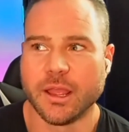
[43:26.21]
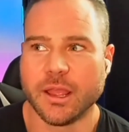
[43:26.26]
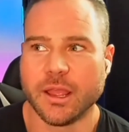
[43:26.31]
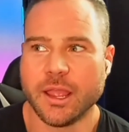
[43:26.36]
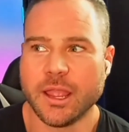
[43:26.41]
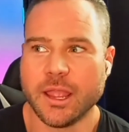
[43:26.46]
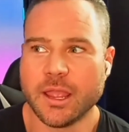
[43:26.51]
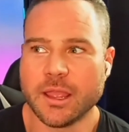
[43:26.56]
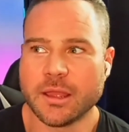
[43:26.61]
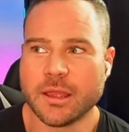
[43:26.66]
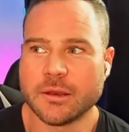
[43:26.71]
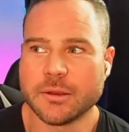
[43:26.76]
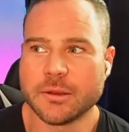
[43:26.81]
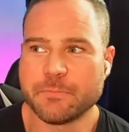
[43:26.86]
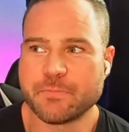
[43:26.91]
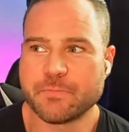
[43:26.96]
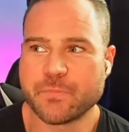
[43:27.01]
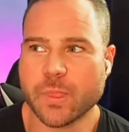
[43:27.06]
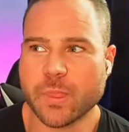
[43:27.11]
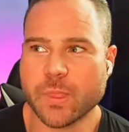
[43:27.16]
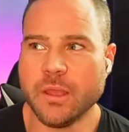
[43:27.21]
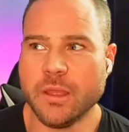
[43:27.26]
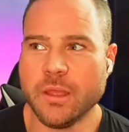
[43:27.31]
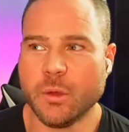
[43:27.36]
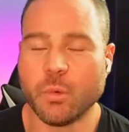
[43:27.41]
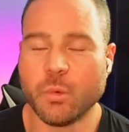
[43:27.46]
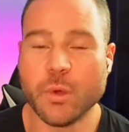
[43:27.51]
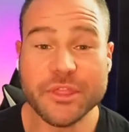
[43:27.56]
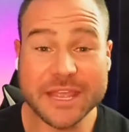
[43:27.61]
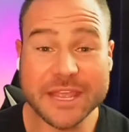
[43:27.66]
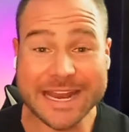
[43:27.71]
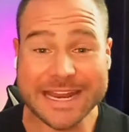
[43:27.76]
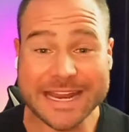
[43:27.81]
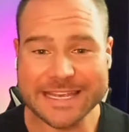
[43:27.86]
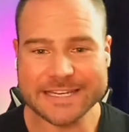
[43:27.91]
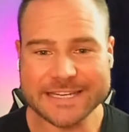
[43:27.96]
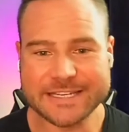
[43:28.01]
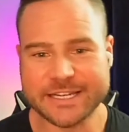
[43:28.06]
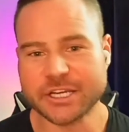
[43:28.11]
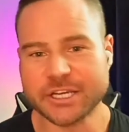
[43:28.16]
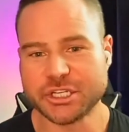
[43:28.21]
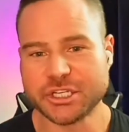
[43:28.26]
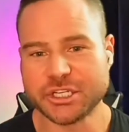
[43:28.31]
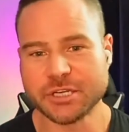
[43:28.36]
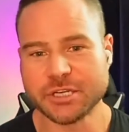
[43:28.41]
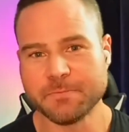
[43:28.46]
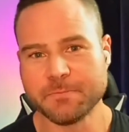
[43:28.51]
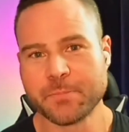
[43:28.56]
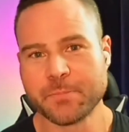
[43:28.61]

And with any addictions